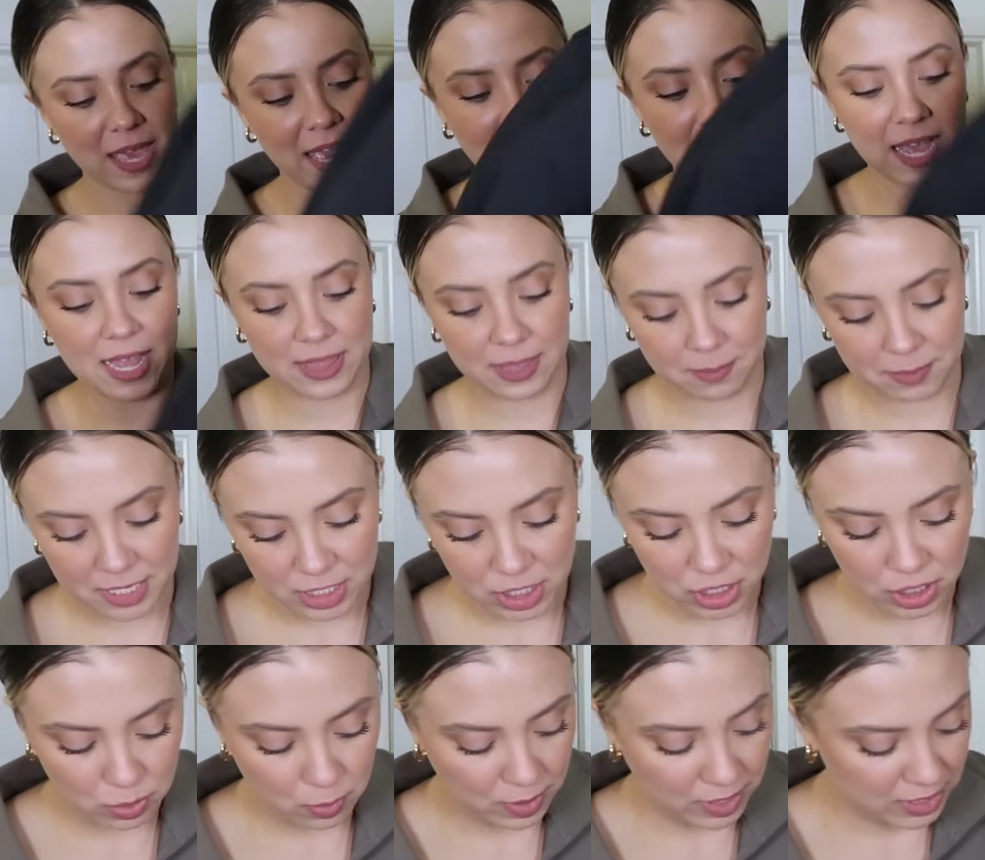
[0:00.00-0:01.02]
And let me
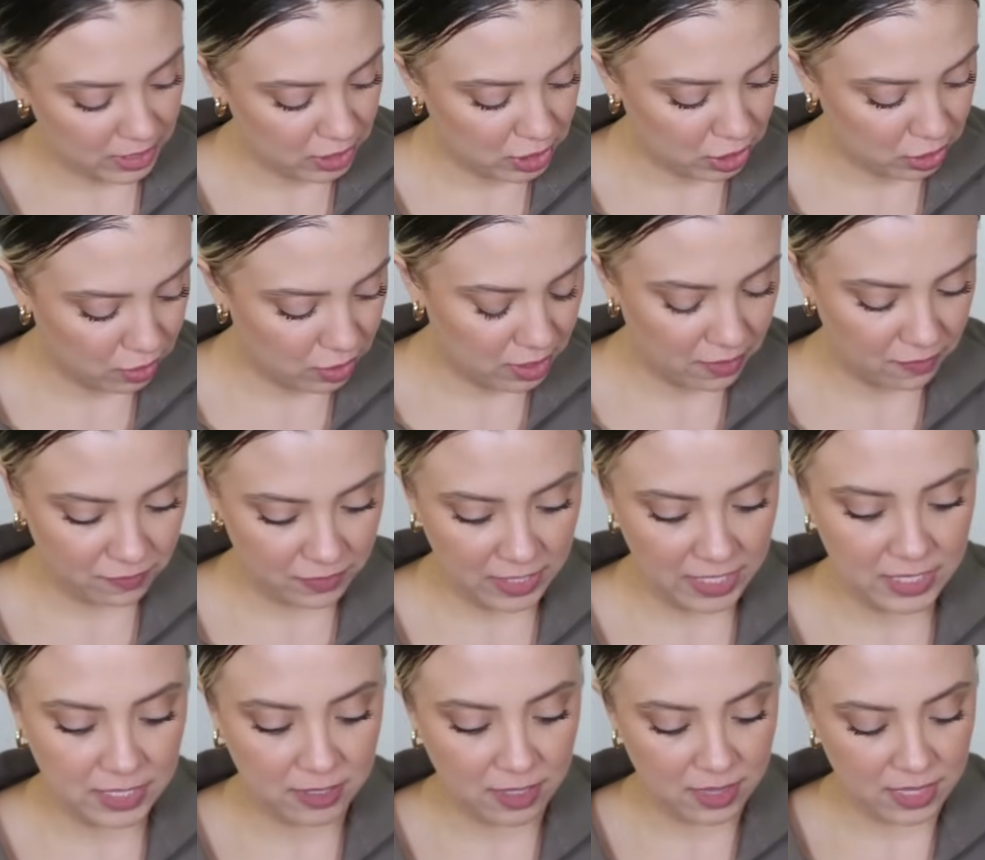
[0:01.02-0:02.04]
just quickly show you the
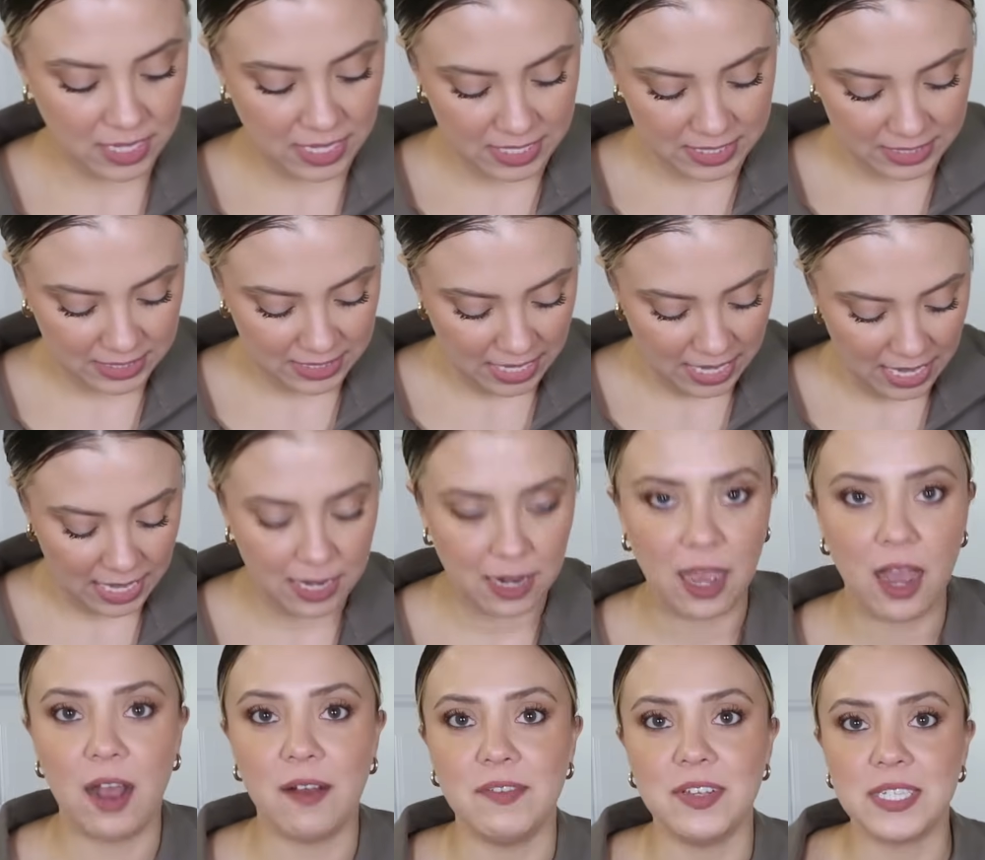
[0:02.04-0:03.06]
fleece on the inside.
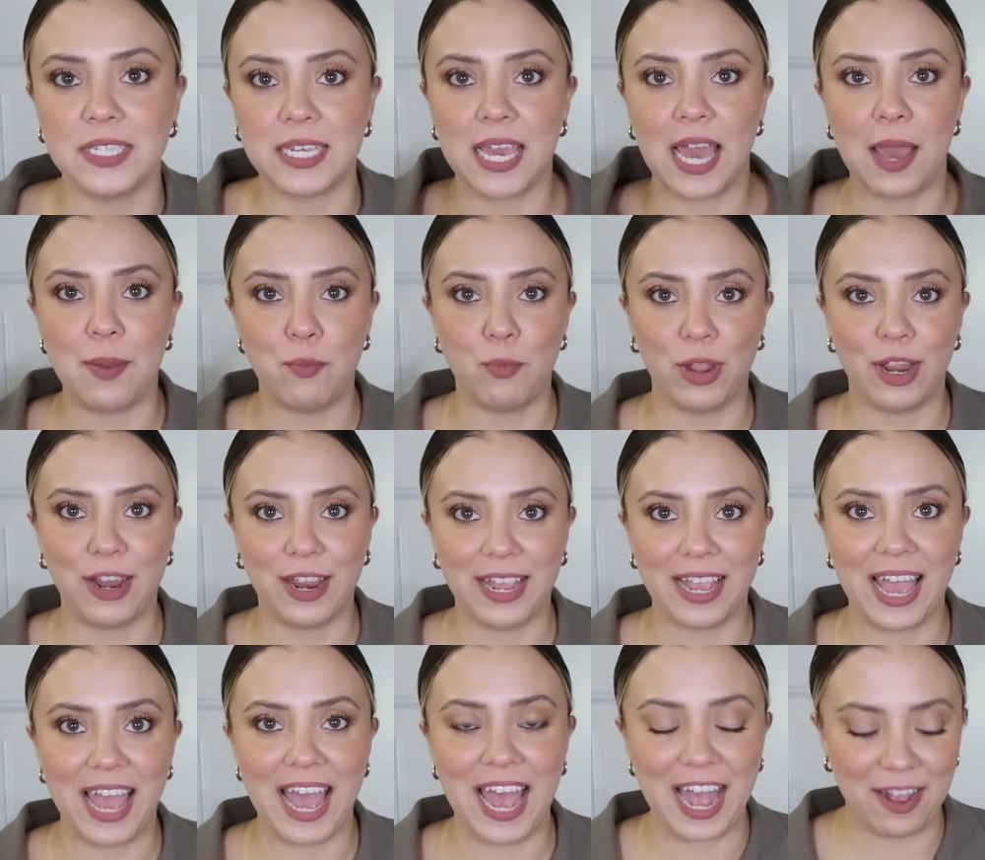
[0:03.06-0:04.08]
Obviously I'm
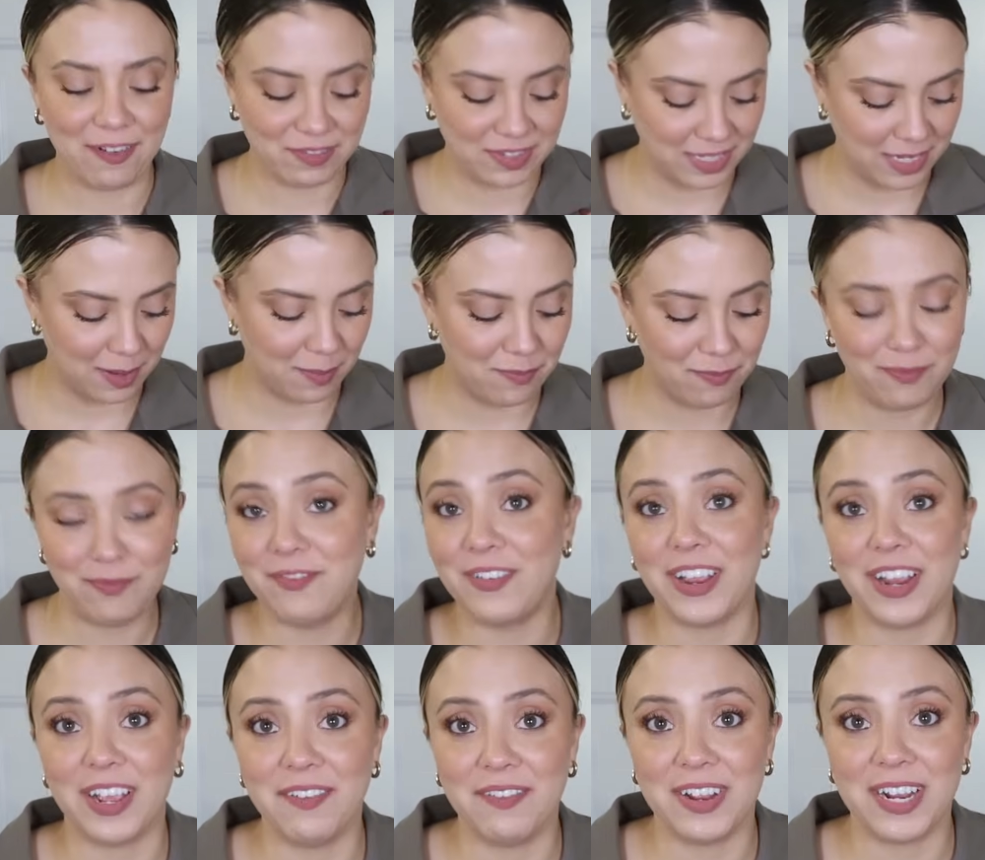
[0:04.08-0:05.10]
wearing a half zip,
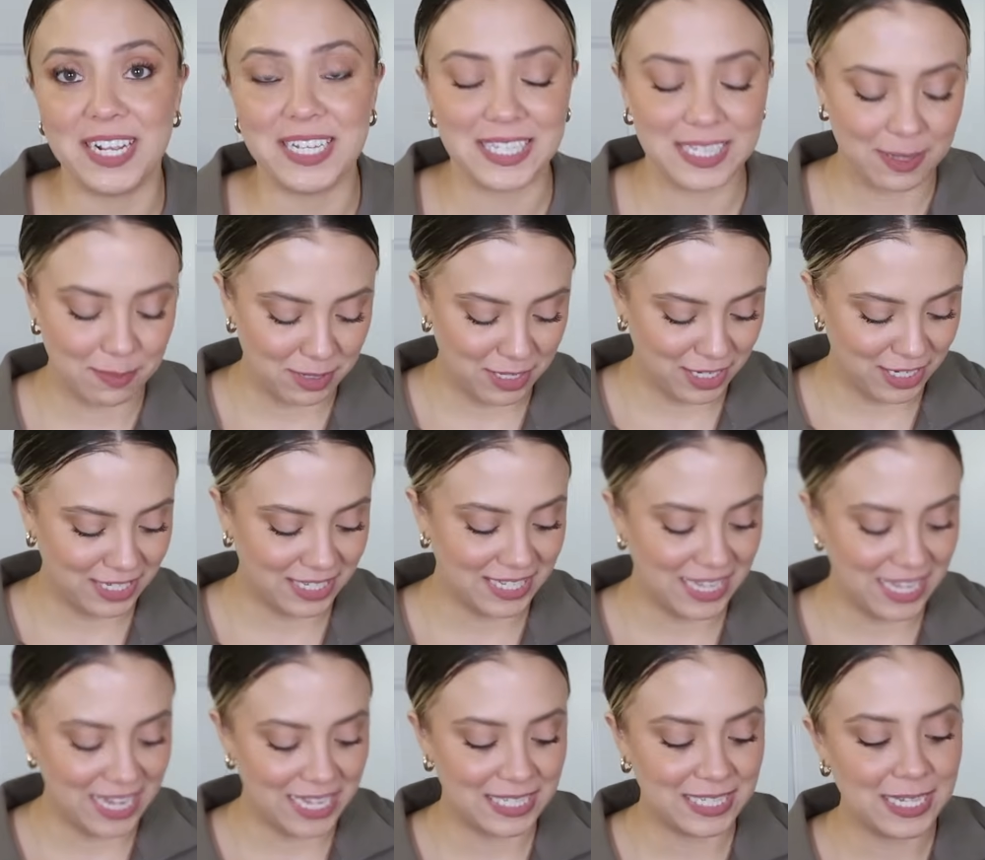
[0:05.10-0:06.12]
very, very similar to
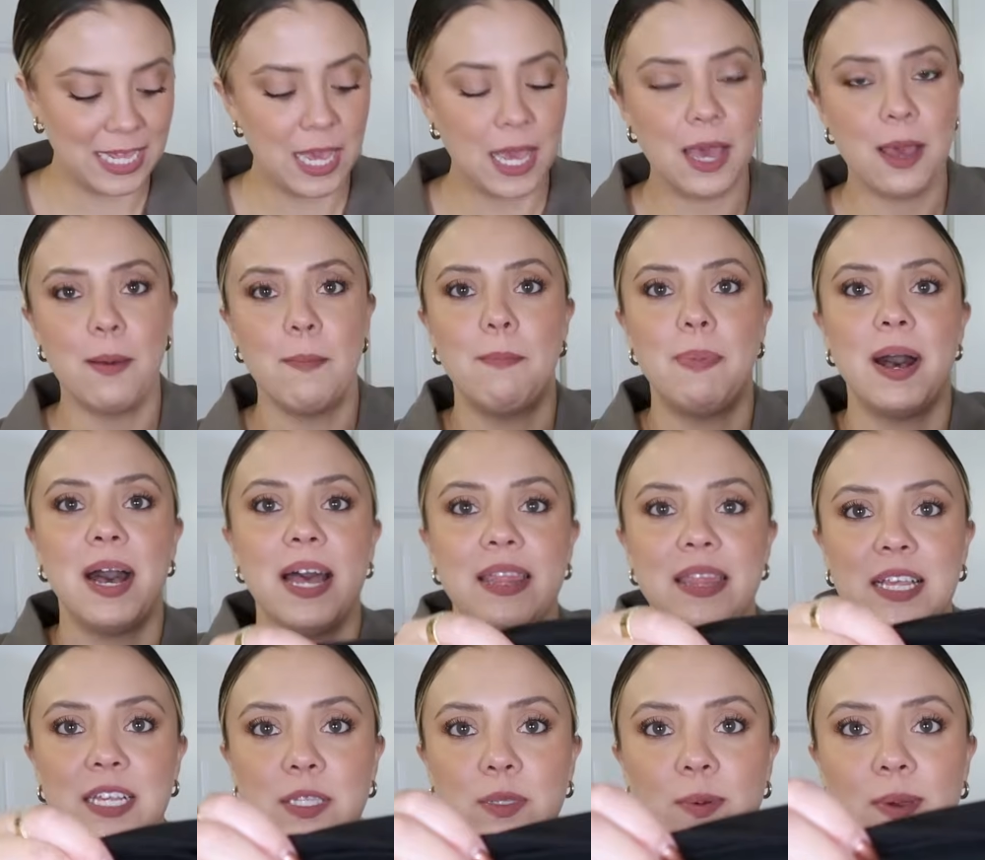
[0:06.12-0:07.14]
this,
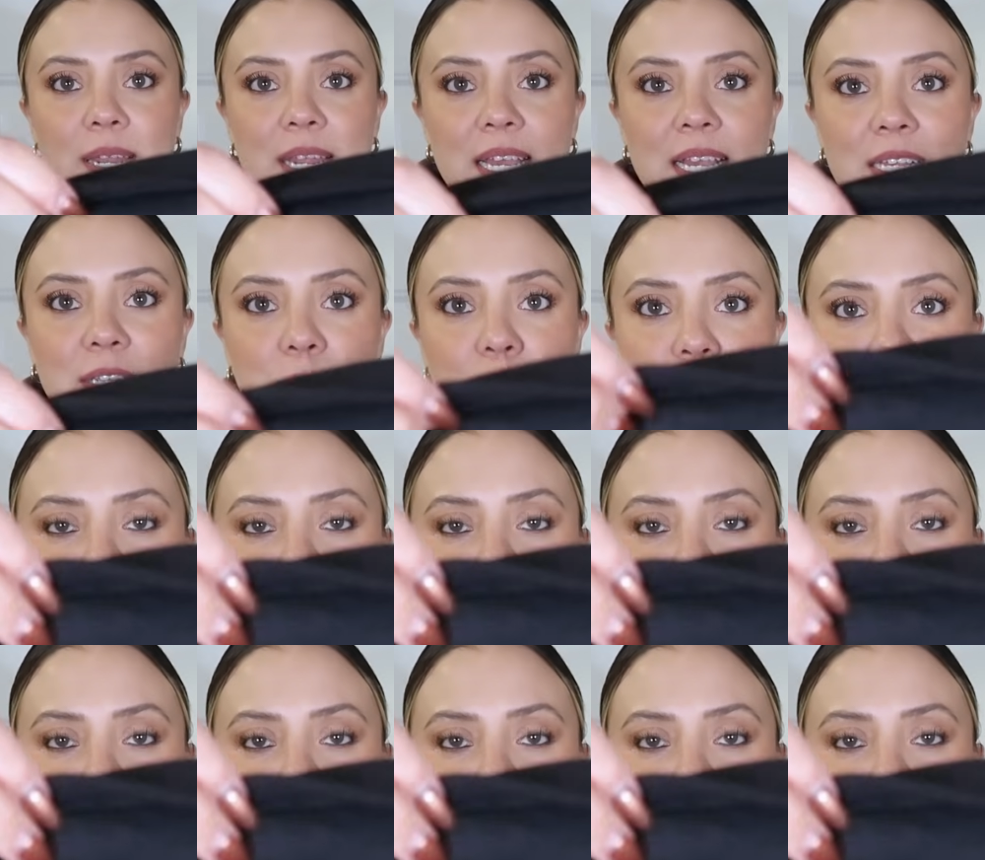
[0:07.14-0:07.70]
but this one is